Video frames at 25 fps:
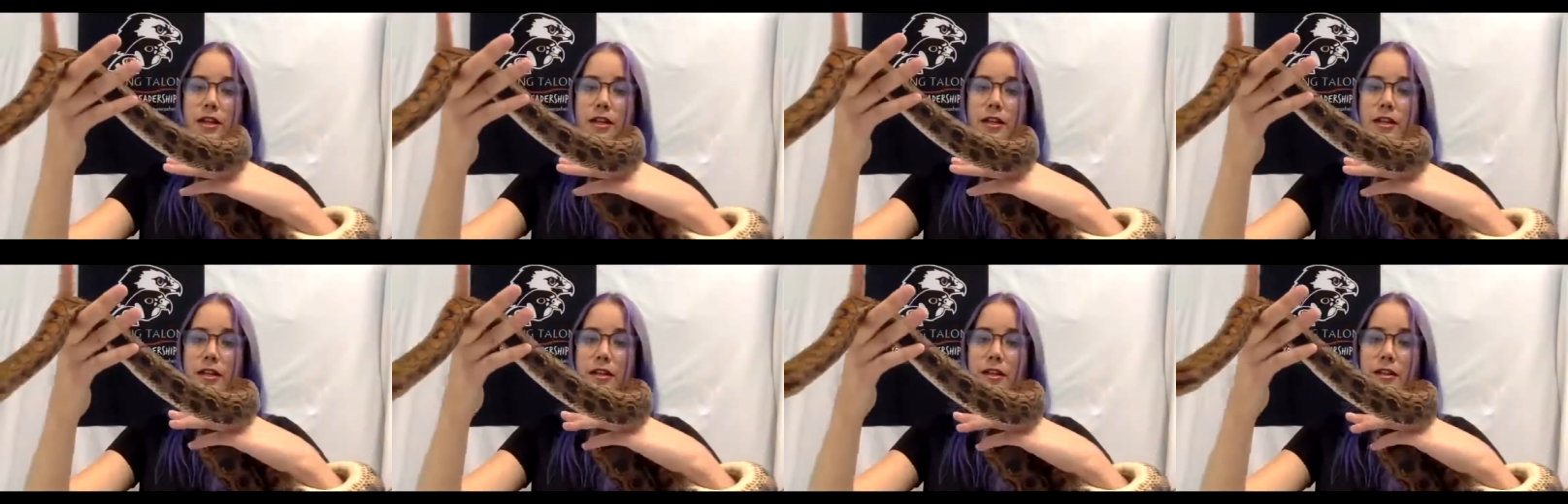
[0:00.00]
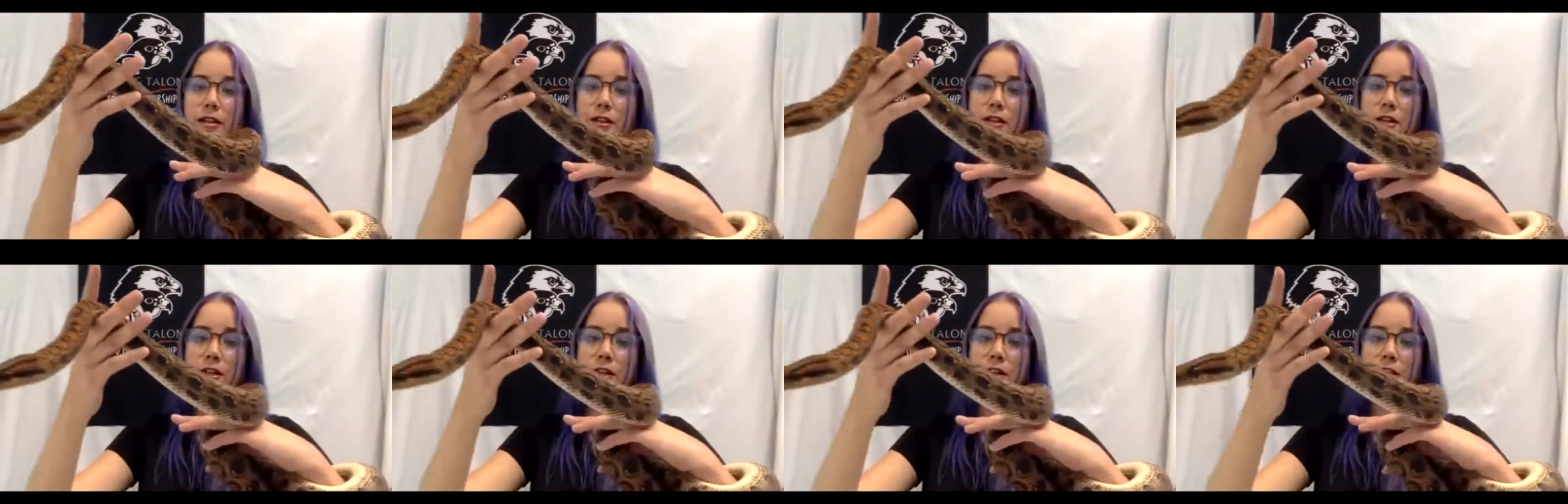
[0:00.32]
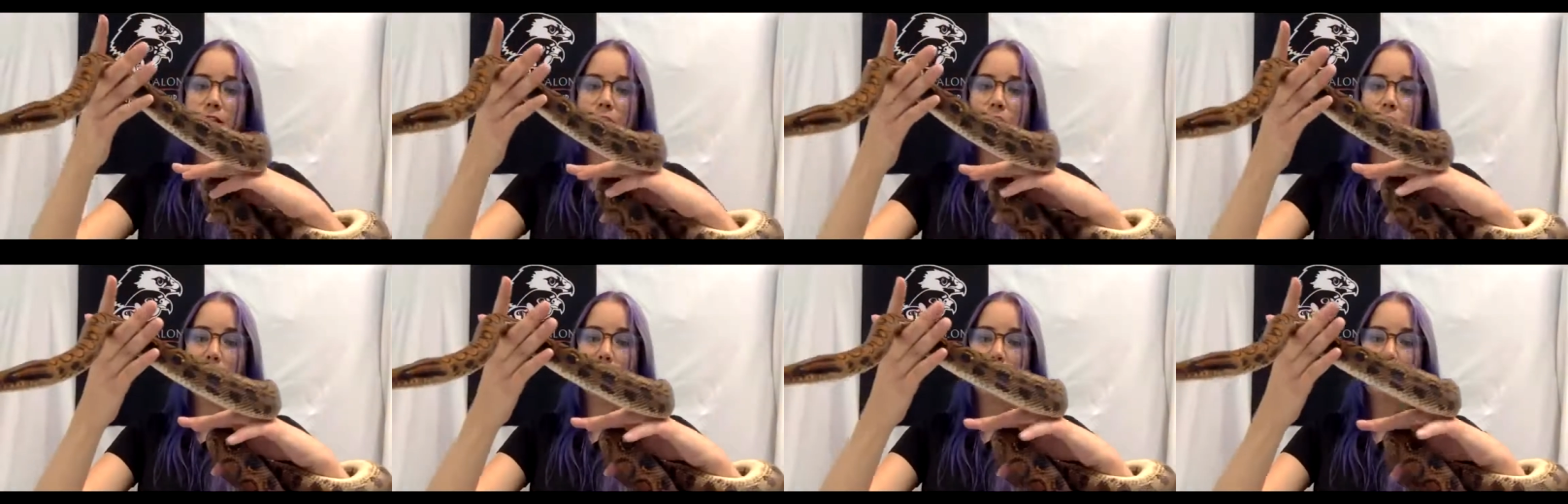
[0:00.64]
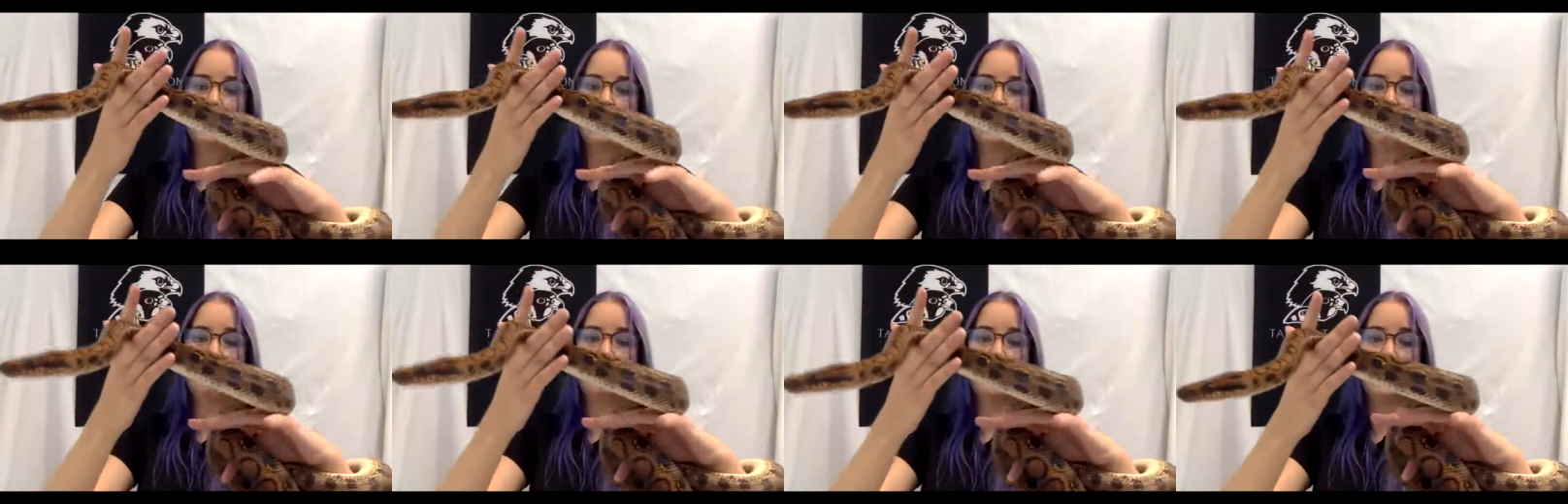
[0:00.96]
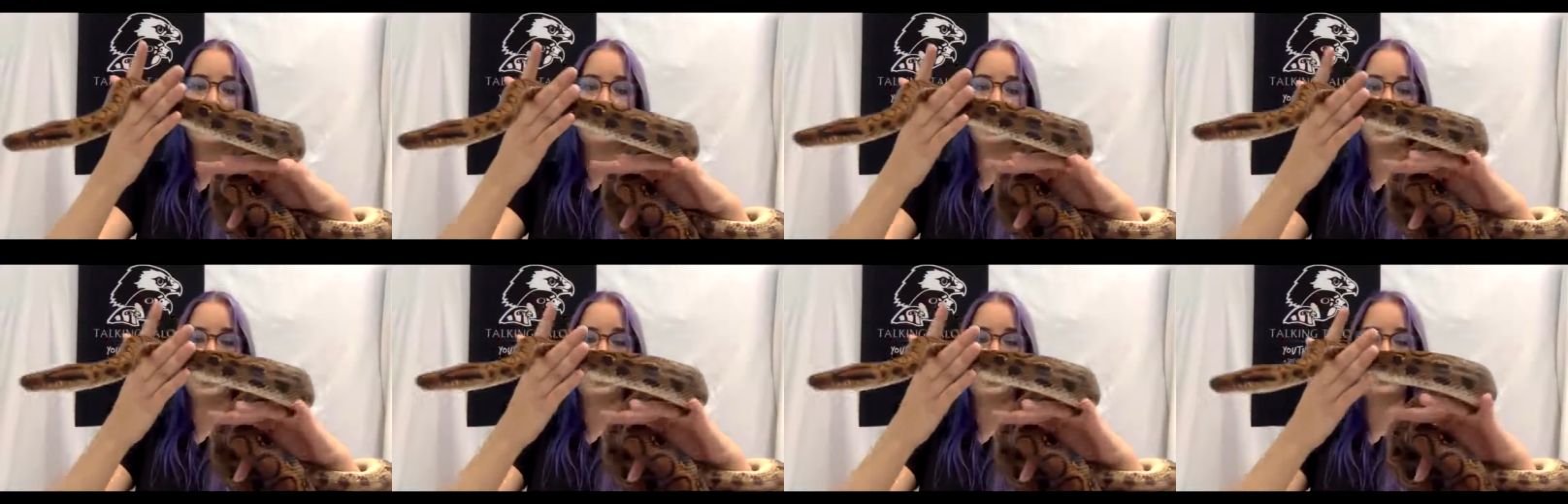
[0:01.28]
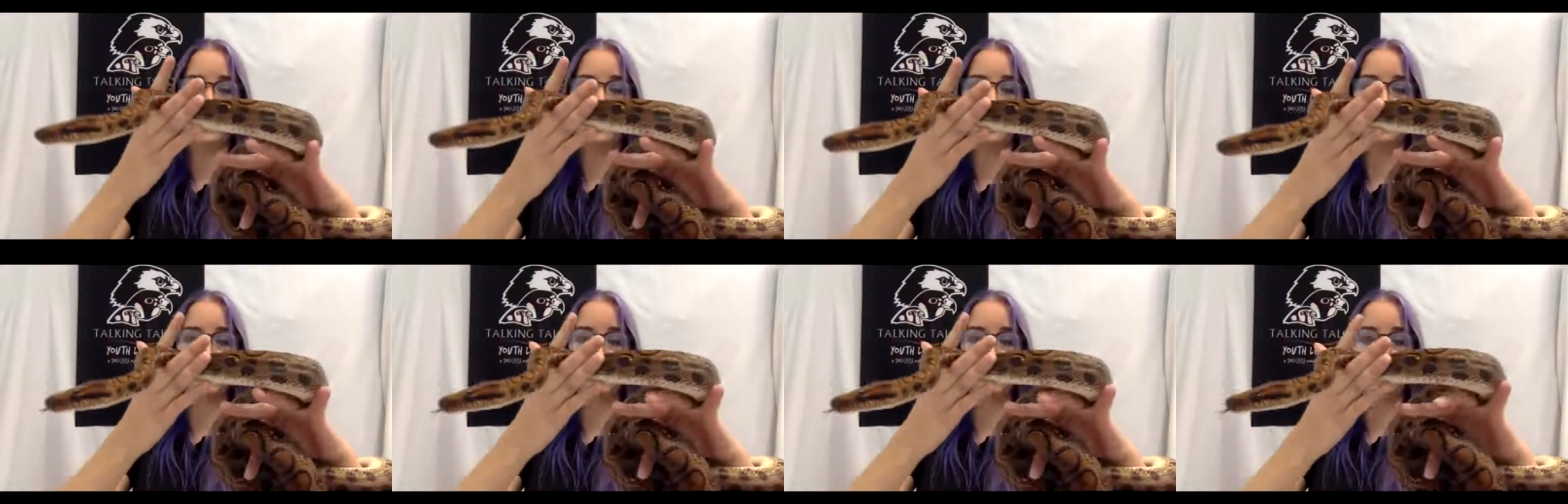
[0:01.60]
and um,
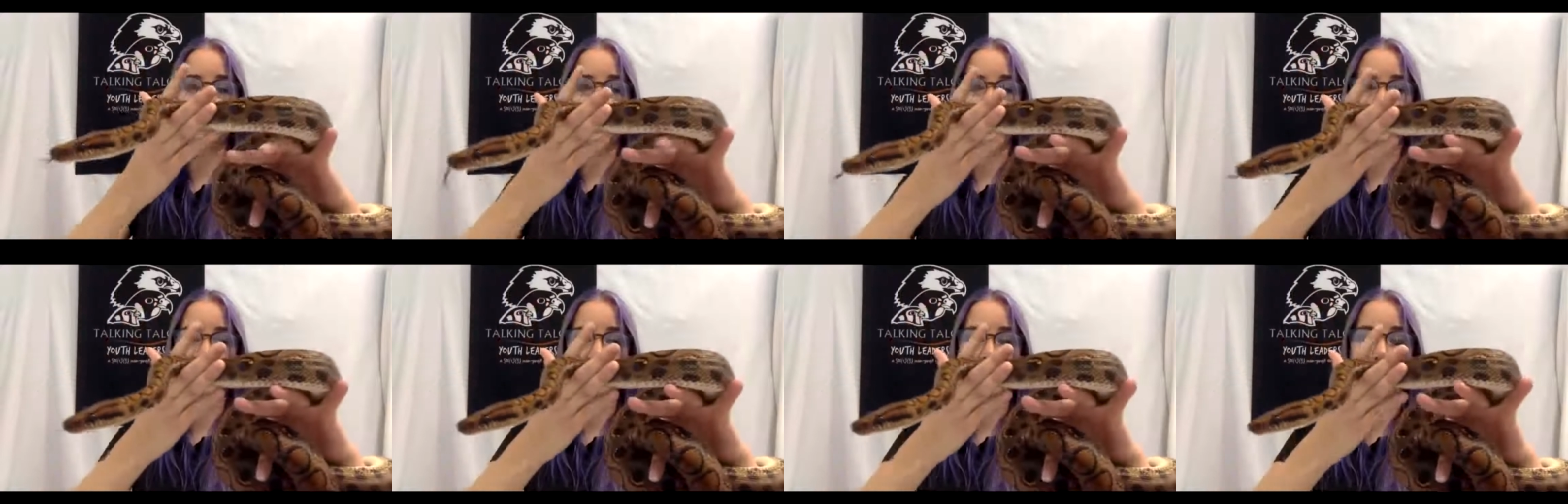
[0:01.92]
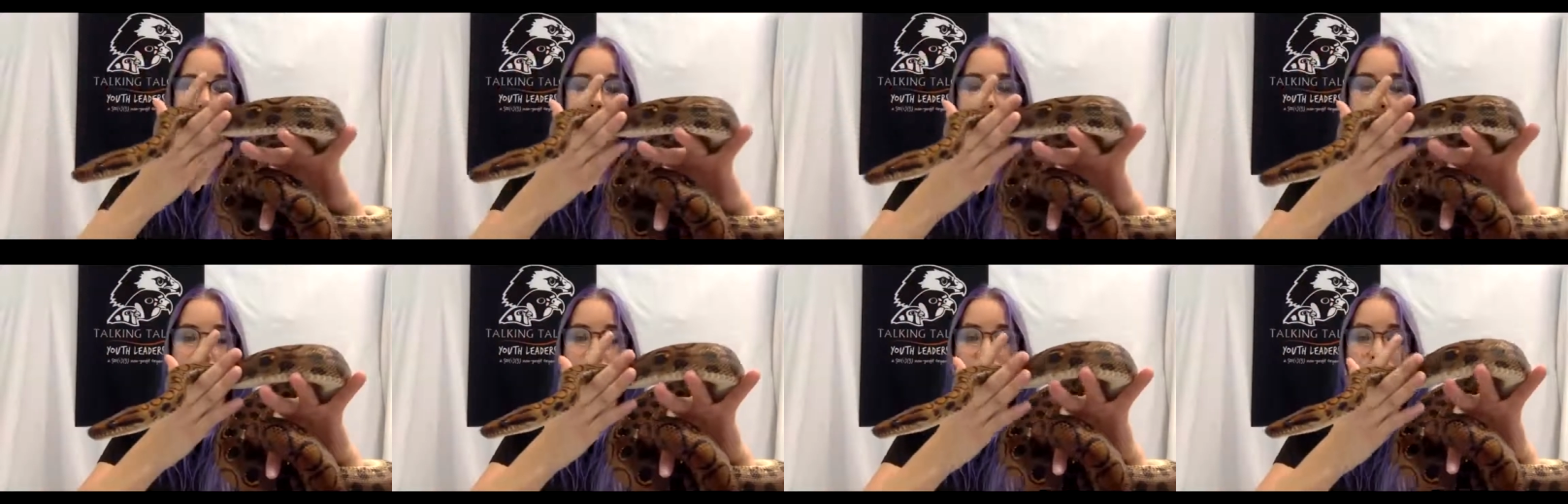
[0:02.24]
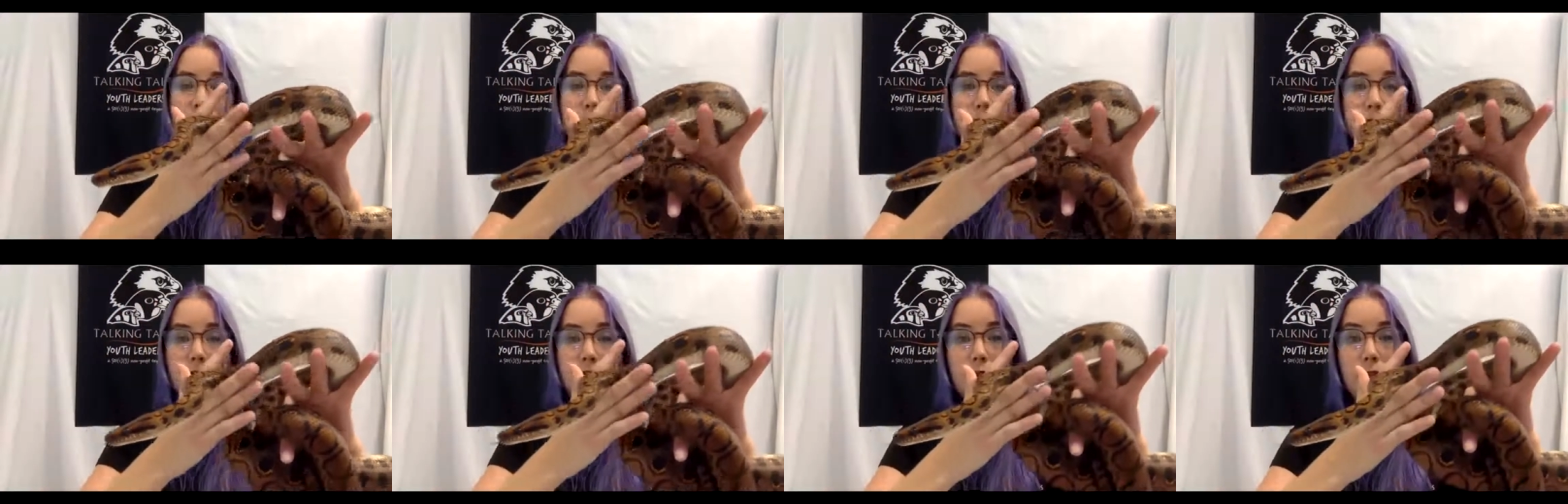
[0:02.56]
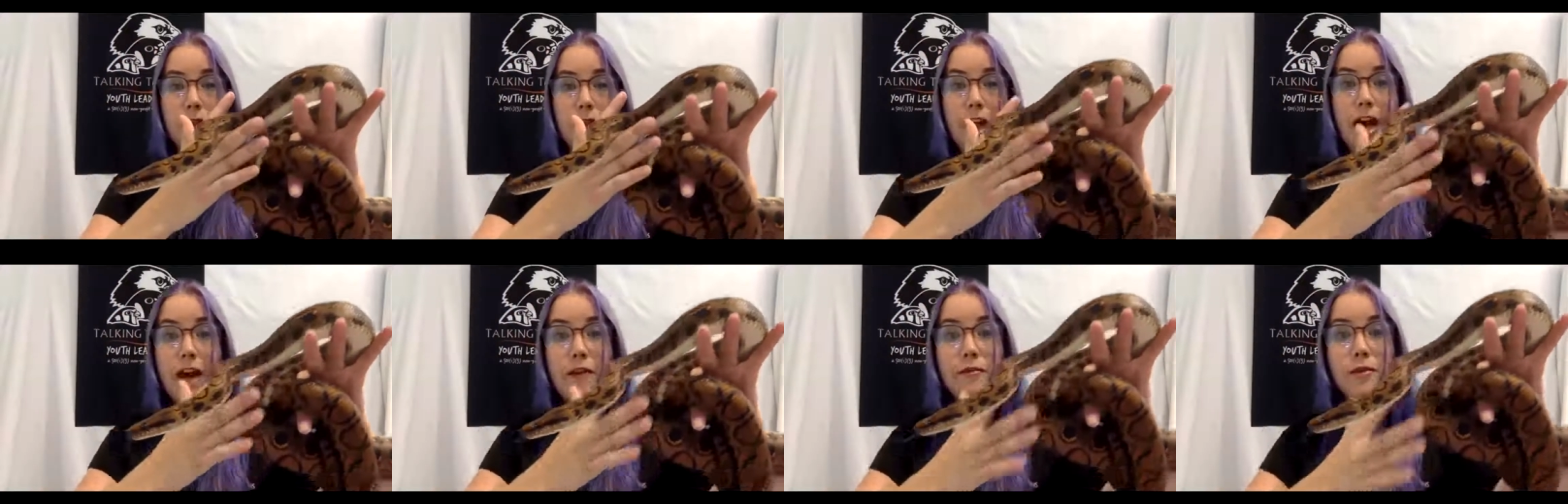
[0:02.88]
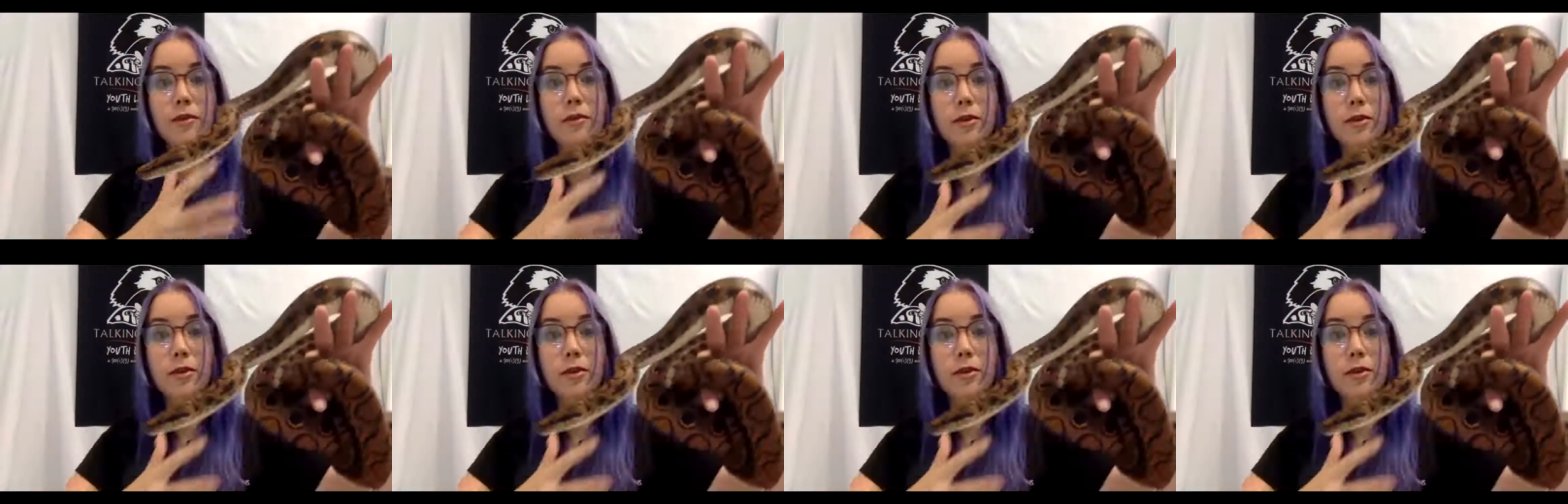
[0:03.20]
mitigate this and so that we can still have